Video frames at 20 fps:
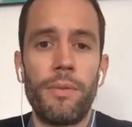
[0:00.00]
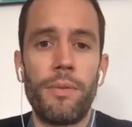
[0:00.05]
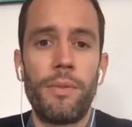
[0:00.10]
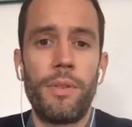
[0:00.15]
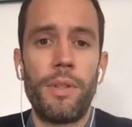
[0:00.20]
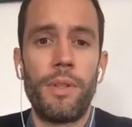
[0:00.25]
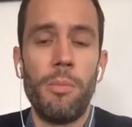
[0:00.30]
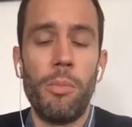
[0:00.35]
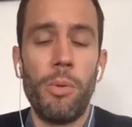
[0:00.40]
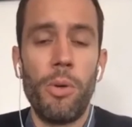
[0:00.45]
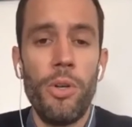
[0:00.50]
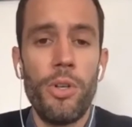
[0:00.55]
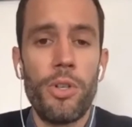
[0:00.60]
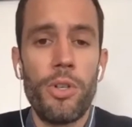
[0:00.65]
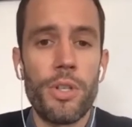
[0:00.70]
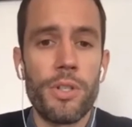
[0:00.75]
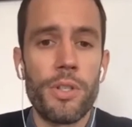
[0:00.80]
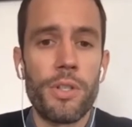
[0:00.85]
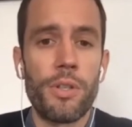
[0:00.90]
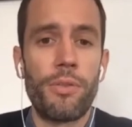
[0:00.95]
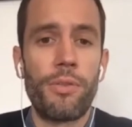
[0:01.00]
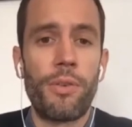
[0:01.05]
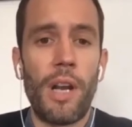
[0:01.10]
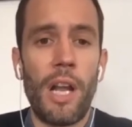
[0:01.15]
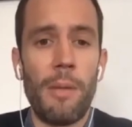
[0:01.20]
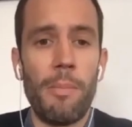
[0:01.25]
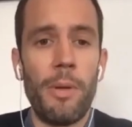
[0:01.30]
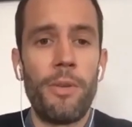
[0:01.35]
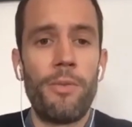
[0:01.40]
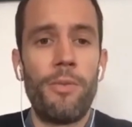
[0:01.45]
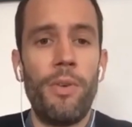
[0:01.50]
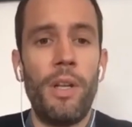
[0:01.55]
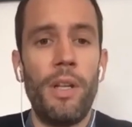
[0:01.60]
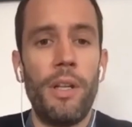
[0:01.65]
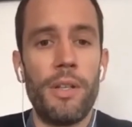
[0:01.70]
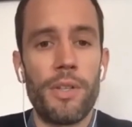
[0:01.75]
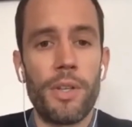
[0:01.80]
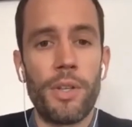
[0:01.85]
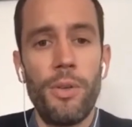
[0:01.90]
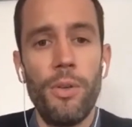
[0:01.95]
the emergence of
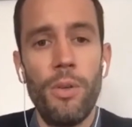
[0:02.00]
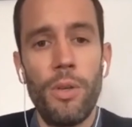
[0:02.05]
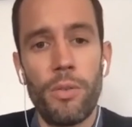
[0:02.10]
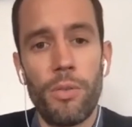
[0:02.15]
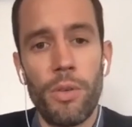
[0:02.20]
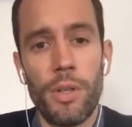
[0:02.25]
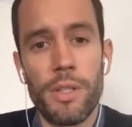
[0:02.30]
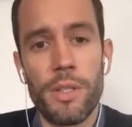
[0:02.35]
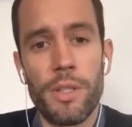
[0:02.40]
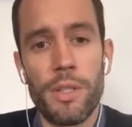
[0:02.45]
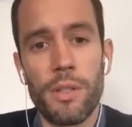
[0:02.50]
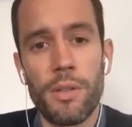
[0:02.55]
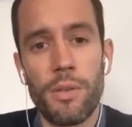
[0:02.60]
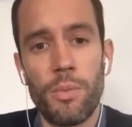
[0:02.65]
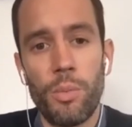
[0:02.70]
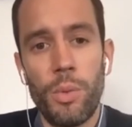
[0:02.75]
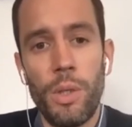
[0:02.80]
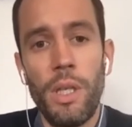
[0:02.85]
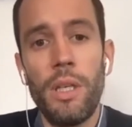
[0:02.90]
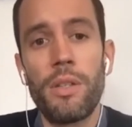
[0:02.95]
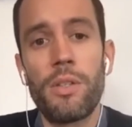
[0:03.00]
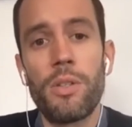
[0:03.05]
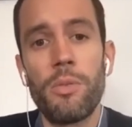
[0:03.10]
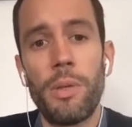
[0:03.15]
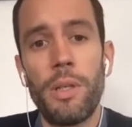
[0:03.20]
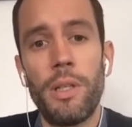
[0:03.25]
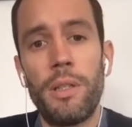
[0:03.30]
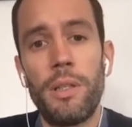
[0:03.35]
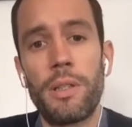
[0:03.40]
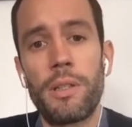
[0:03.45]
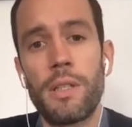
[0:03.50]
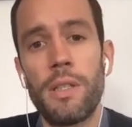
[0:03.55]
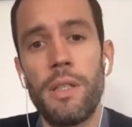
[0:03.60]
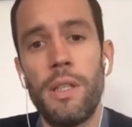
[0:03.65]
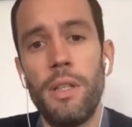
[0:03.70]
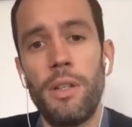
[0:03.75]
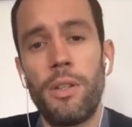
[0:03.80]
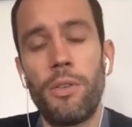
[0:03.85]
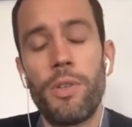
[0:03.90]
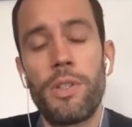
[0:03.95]
climate-related security risks, we need to build
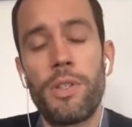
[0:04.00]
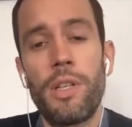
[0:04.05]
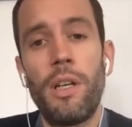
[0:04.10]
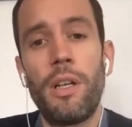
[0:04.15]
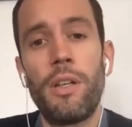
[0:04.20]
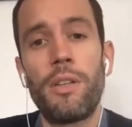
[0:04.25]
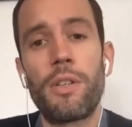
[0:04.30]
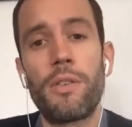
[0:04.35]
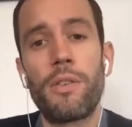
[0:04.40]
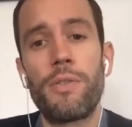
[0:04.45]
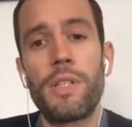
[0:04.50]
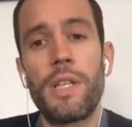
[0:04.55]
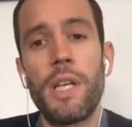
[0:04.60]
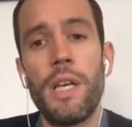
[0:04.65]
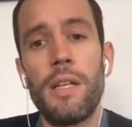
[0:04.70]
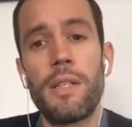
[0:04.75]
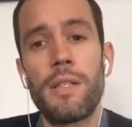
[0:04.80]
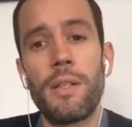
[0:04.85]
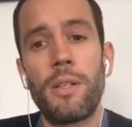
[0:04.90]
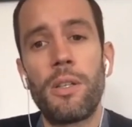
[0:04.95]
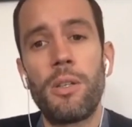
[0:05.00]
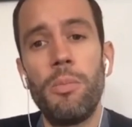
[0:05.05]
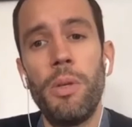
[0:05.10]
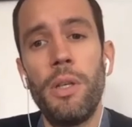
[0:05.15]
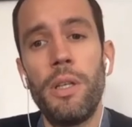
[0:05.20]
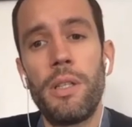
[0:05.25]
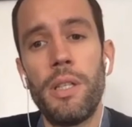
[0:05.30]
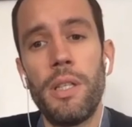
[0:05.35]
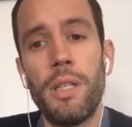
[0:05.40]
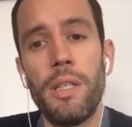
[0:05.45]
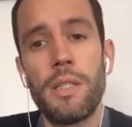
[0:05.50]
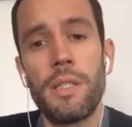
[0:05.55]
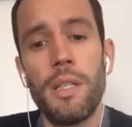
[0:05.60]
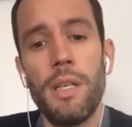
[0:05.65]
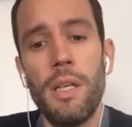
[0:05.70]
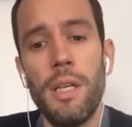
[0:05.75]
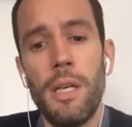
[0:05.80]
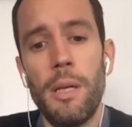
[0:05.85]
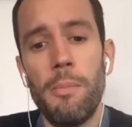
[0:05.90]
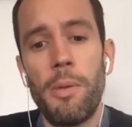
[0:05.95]
the resilience of states and communities
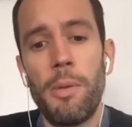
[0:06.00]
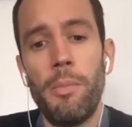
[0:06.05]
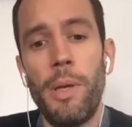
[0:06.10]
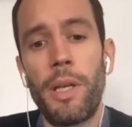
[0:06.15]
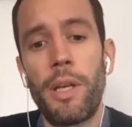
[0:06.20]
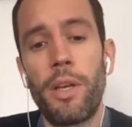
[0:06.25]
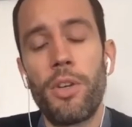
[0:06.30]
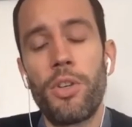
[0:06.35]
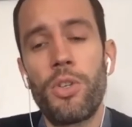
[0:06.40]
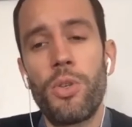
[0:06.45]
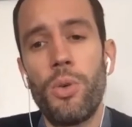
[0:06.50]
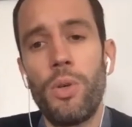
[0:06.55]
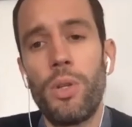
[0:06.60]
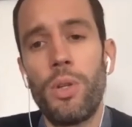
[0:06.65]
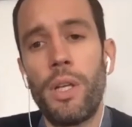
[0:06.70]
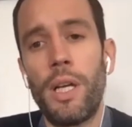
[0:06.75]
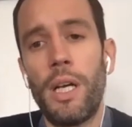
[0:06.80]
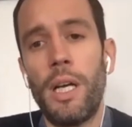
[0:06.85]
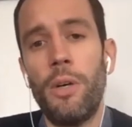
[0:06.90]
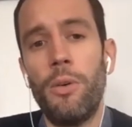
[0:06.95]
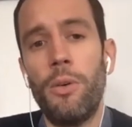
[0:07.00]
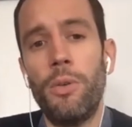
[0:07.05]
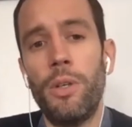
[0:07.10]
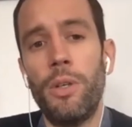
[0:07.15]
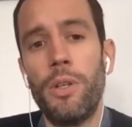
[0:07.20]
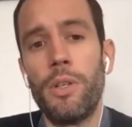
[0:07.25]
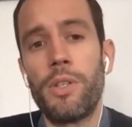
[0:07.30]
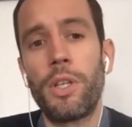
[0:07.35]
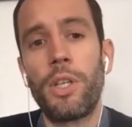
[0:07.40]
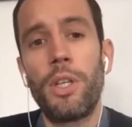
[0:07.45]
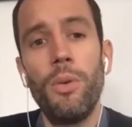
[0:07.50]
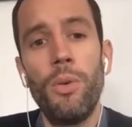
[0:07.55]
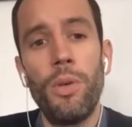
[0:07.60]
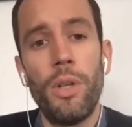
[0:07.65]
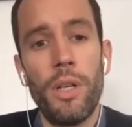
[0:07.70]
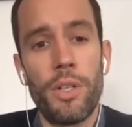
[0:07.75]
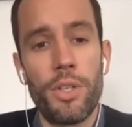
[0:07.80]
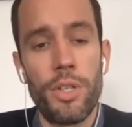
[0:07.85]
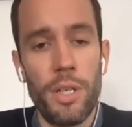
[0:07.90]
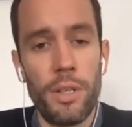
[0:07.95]
by making sure that our security
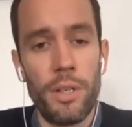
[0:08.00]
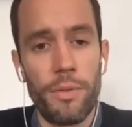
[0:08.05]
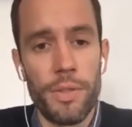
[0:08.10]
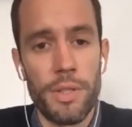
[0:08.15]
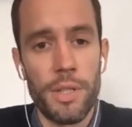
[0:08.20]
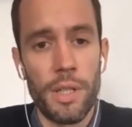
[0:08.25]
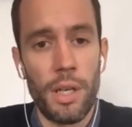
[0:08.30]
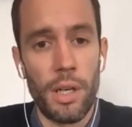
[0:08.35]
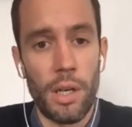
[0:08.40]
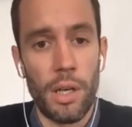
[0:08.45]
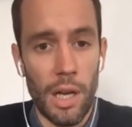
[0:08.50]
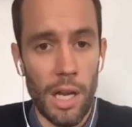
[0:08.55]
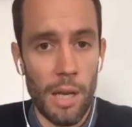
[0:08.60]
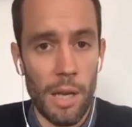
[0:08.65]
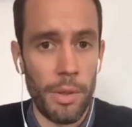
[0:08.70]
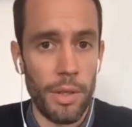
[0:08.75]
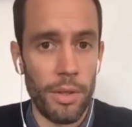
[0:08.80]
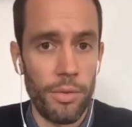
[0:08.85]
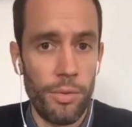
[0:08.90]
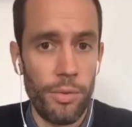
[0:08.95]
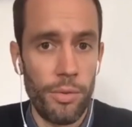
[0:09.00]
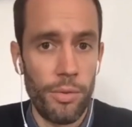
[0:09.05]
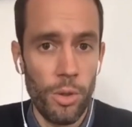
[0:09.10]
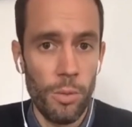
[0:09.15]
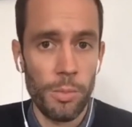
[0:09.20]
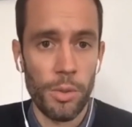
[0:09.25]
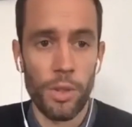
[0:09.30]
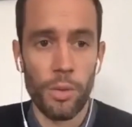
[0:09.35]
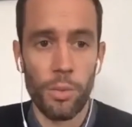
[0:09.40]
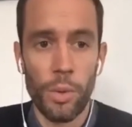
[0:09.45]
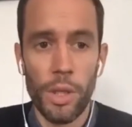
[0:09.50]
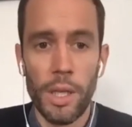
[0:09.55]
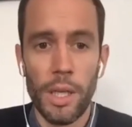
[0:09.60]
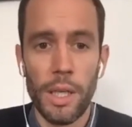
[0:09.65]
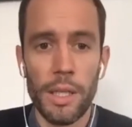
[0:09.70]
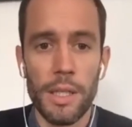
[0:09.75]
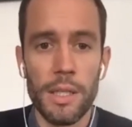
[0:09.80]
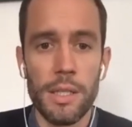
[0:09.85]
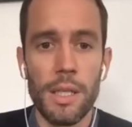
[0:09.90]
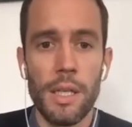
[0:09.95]
initiatives are climate-informed on the one
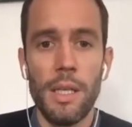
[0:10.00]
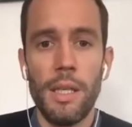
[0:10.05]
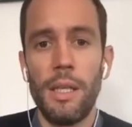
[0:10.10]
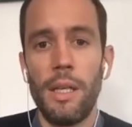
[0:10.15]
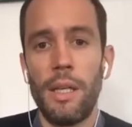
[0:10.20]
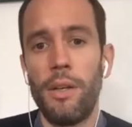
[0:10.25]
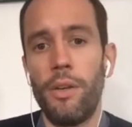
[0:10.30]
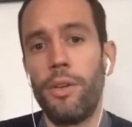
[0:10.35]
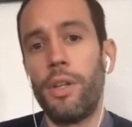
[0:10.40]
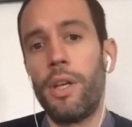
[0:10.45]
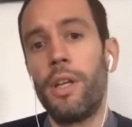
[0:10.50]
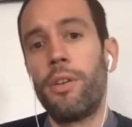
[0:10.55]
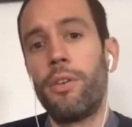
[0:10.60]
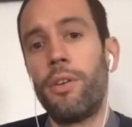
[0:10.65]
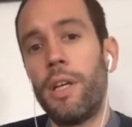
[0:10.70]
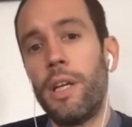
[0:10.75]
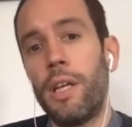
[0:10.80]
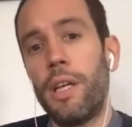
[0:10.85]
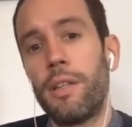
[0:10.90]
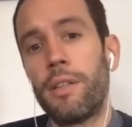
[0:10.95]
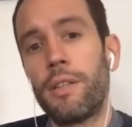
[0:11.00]
hand, and on the other hand,